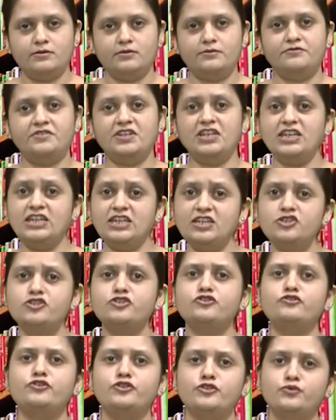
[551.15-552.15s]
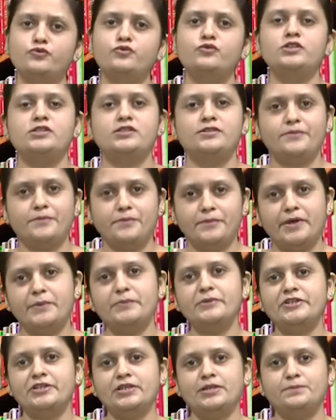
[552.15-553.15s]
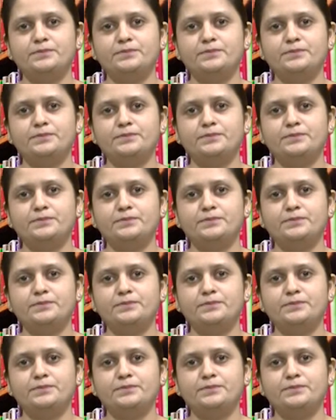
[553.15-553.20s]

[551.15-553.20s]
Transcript: We need to use memory.